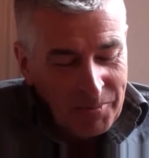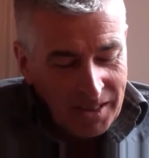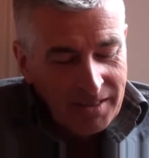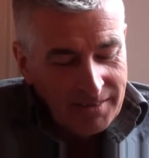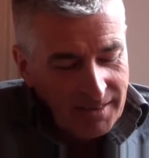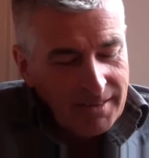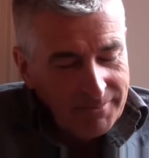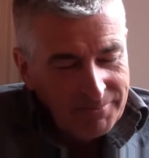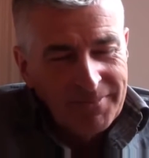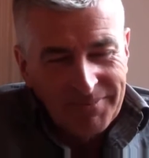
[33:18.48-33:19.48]
I don't know.
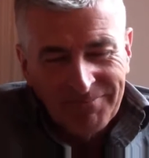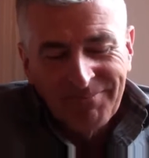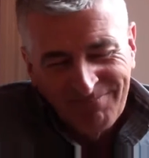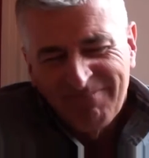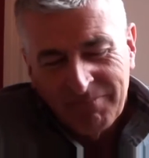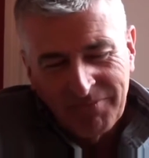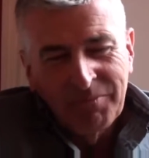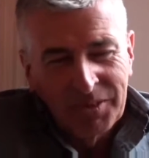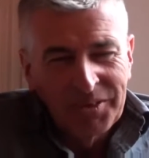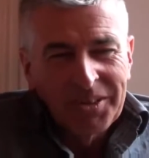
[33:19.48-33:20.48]

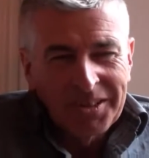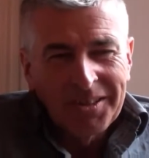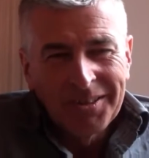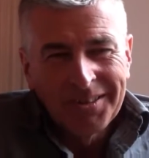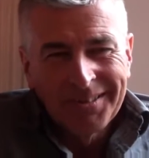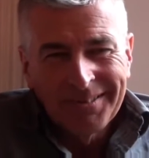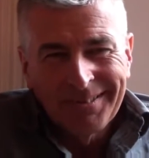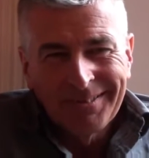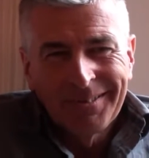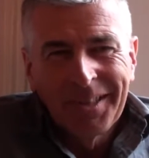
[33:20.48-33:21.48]
Movies is
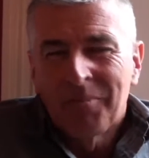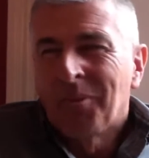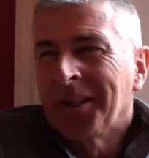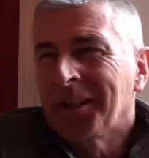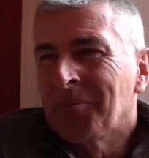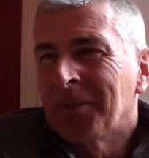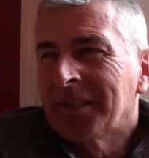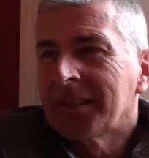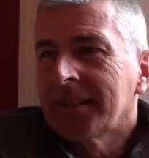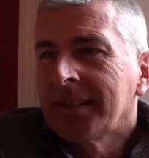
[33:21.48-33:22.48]
all need
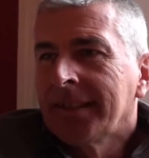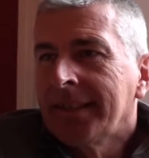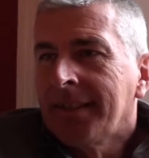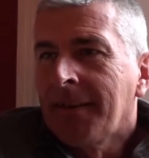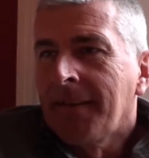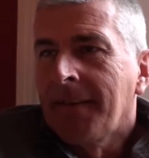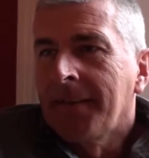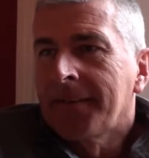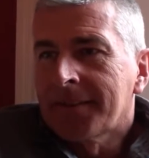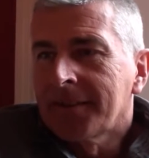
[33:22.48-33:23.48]
money, but
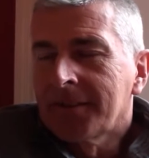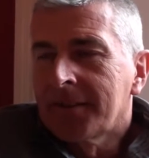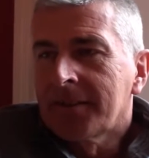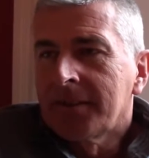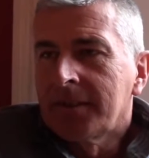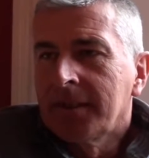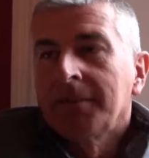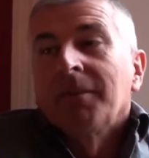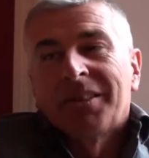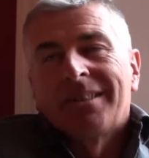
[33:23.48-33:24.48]
that's a
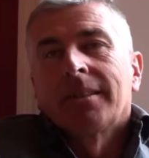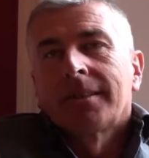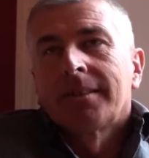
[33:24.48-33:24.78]
good story.